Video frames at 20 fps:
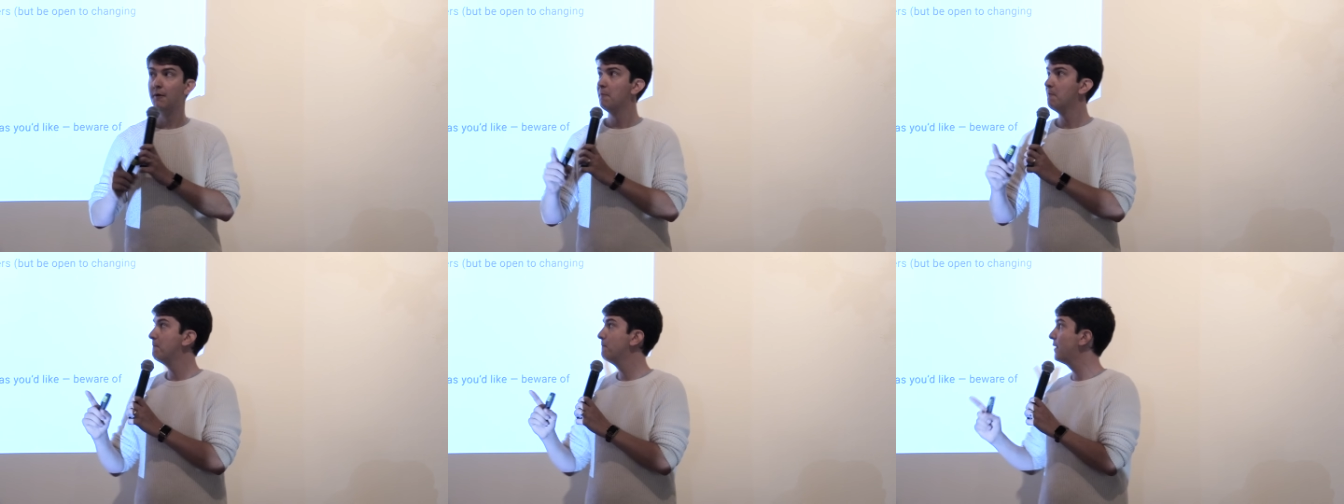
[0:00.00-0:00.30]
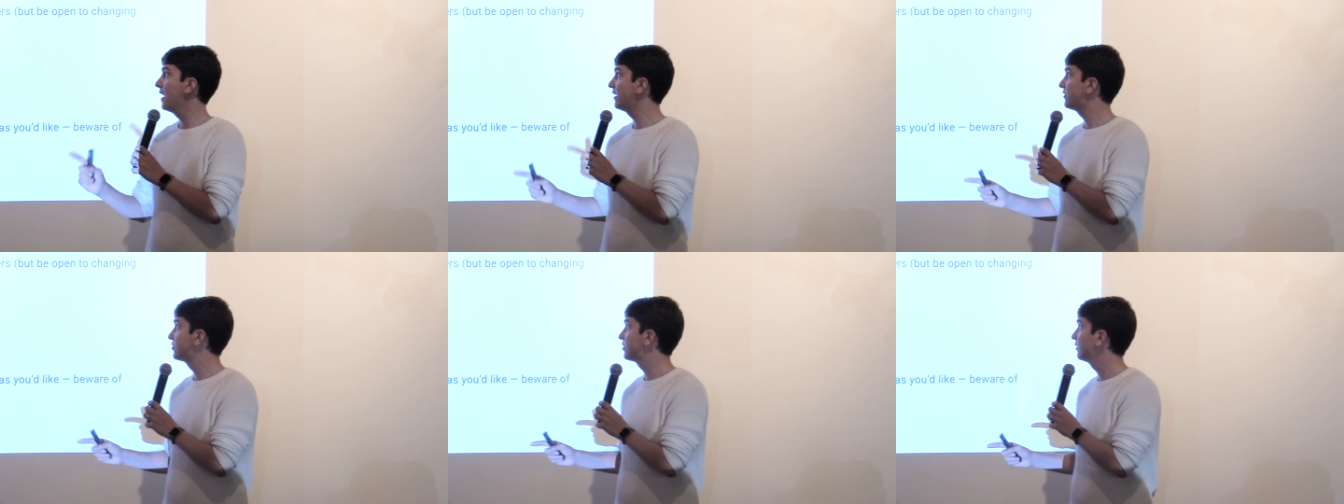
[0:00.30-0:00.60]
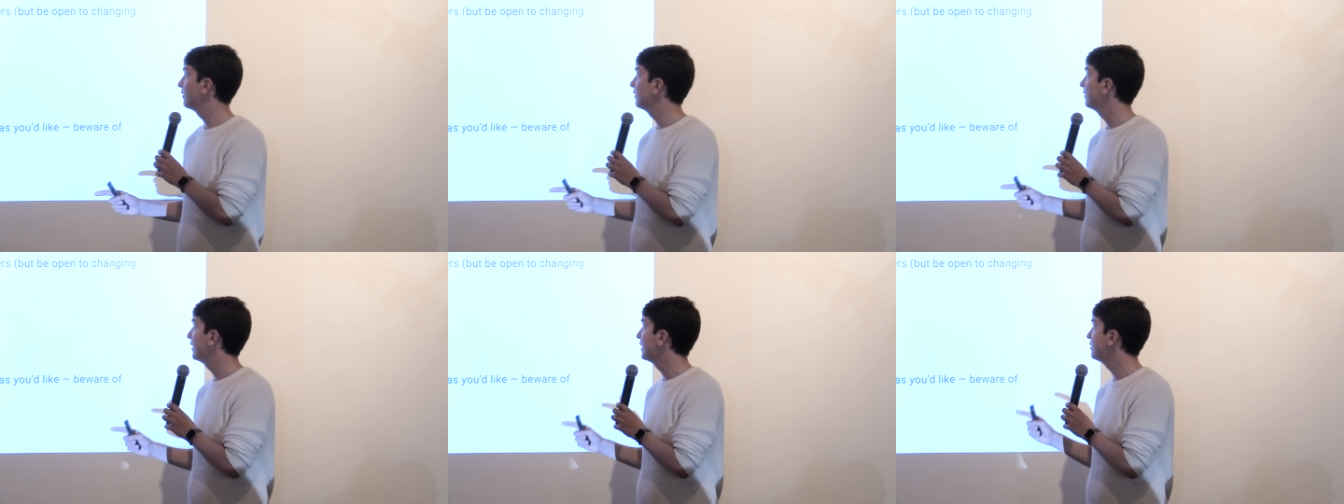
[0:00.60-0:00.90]
make
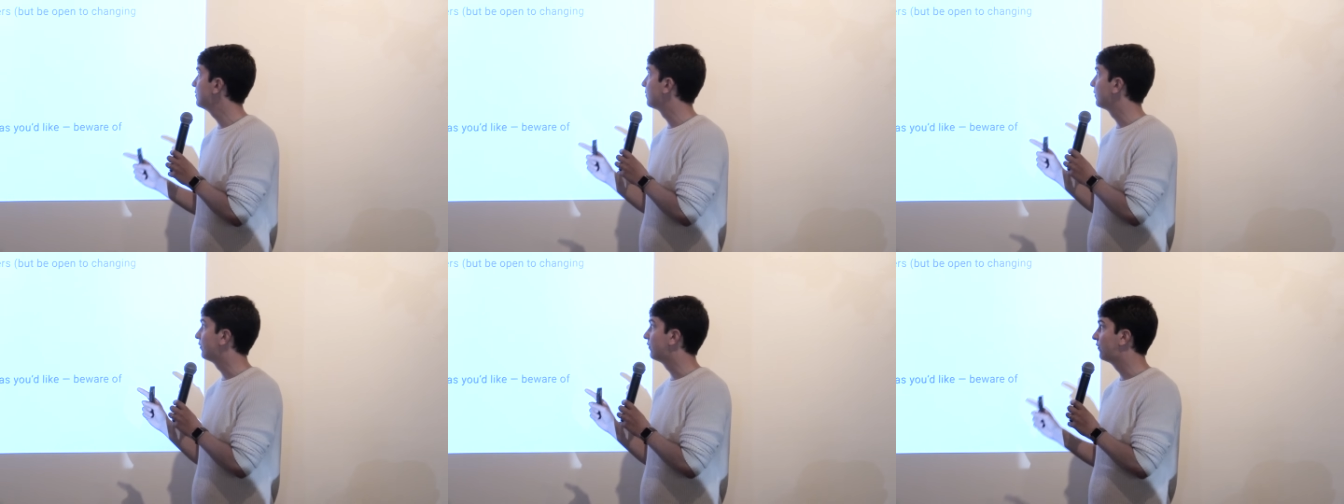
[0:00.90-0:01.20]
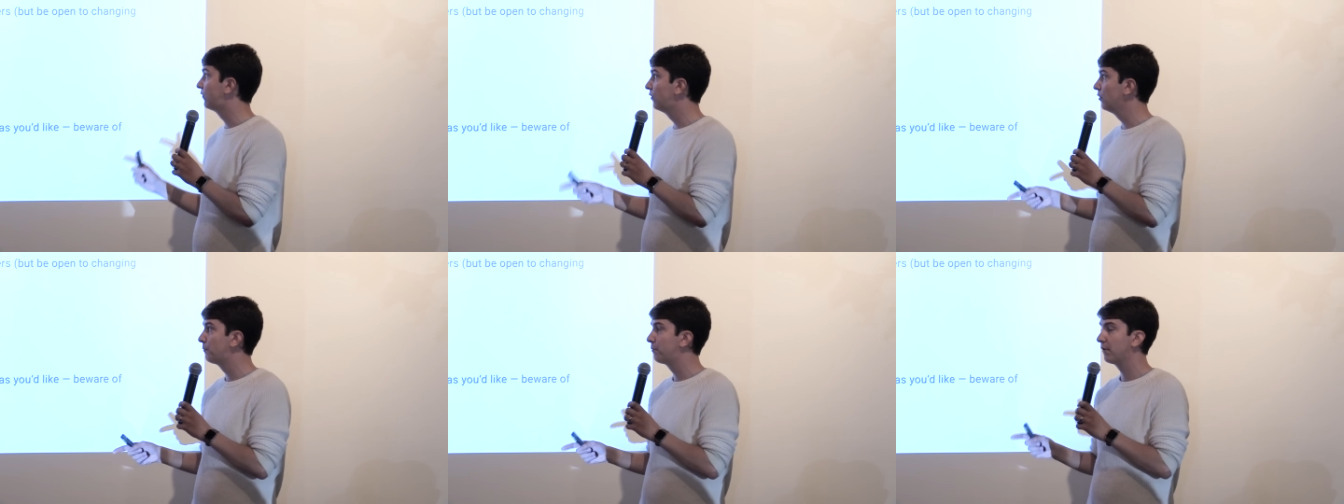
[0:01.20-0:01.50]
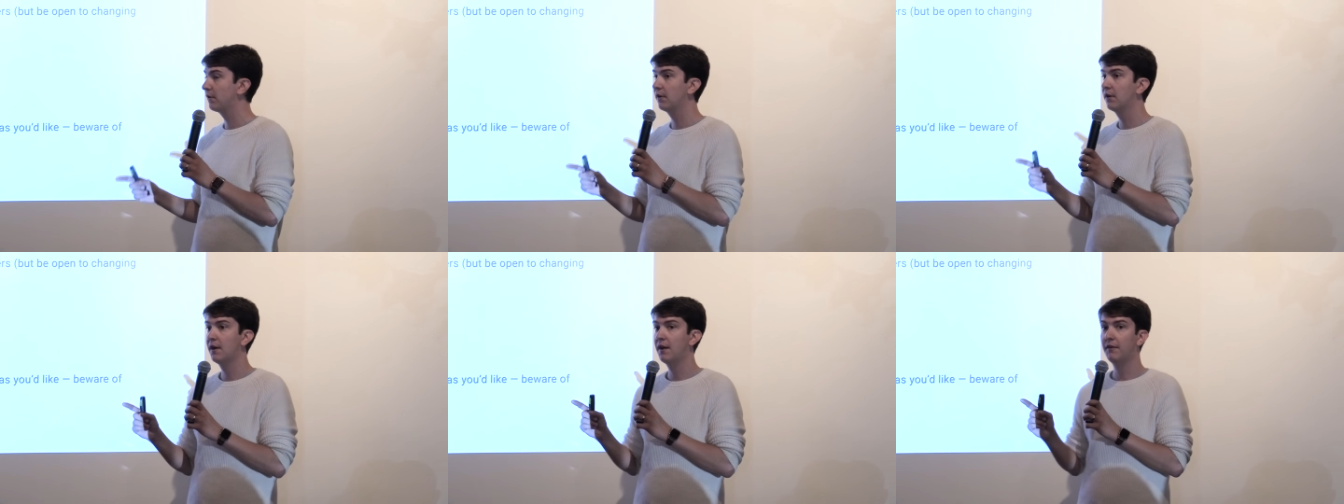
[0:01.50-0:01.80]
sure that you are
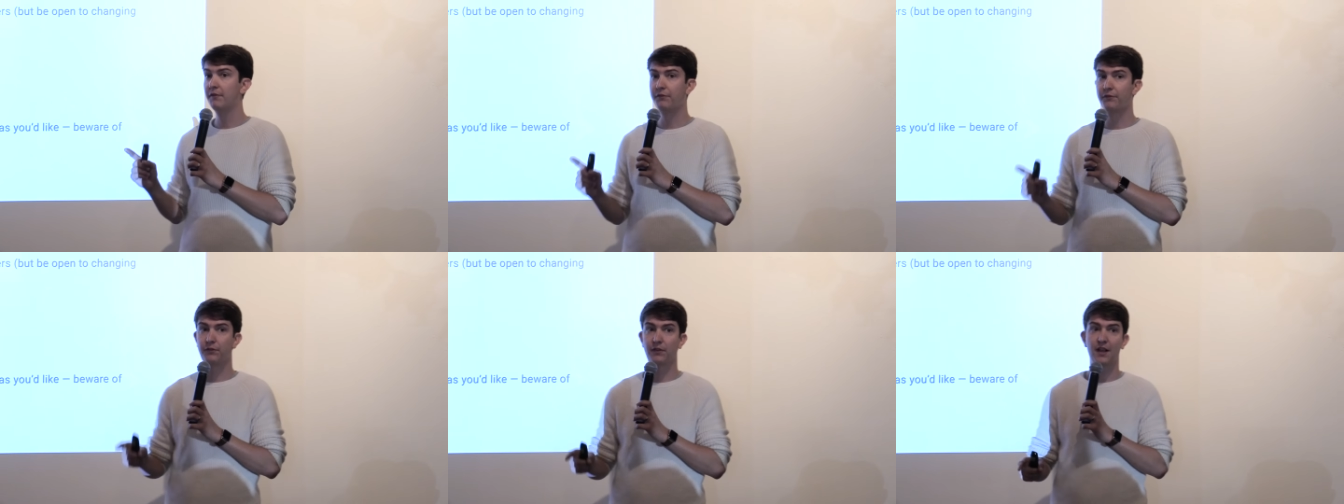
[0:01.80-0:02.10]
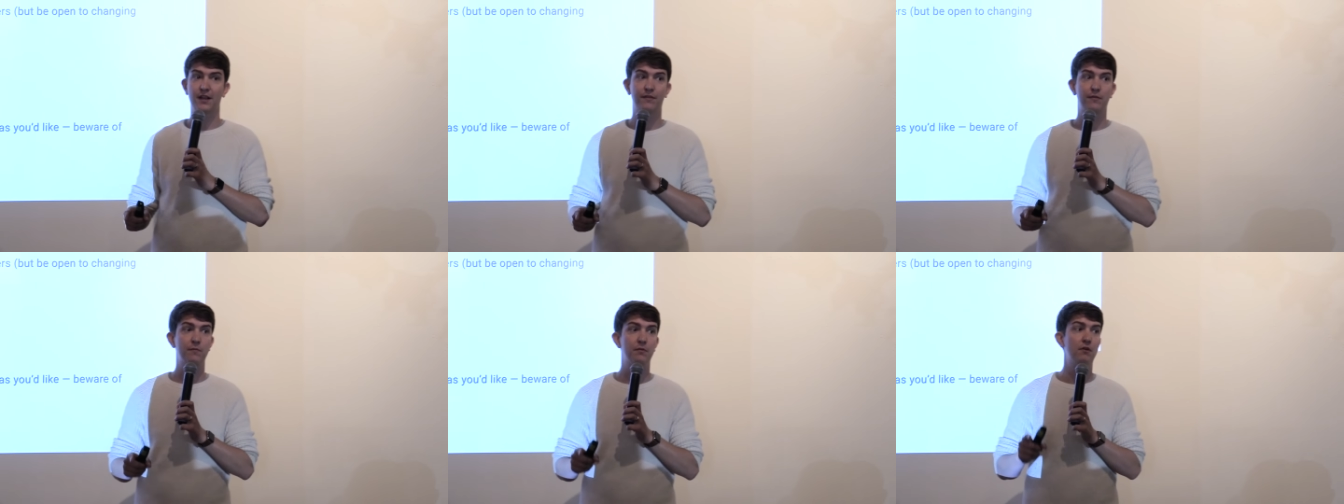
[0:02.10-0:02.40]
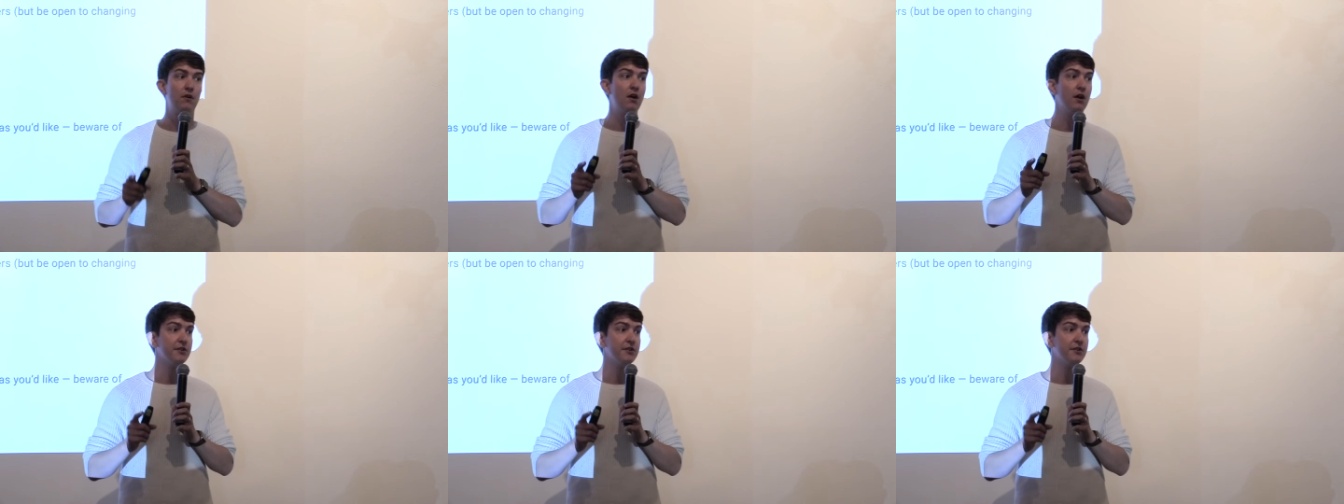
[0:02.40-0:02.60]
super flexible